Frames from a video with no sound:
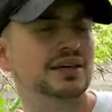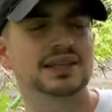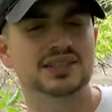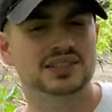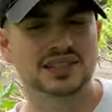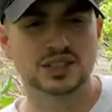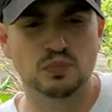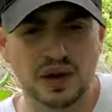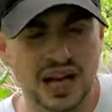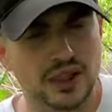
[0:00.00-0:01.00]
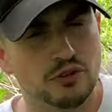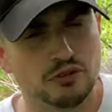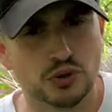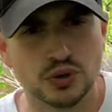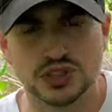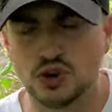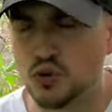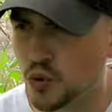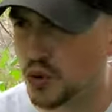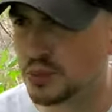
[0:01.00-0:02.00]
It's bad. The food is
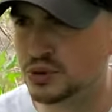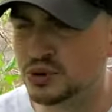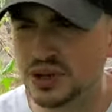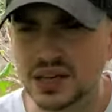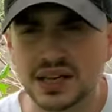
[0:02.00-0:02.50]
horrible.